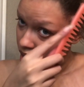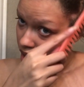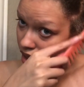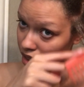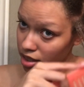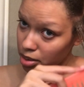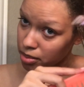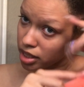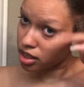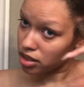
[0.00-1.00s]
I like to
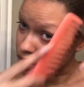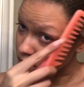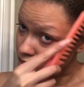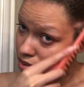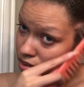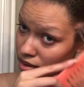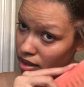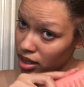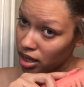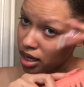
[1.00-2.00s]
brush it through.
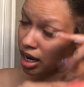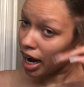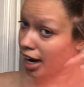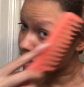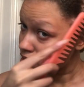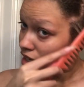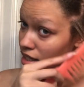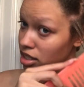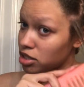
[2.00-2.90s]
I don't like to do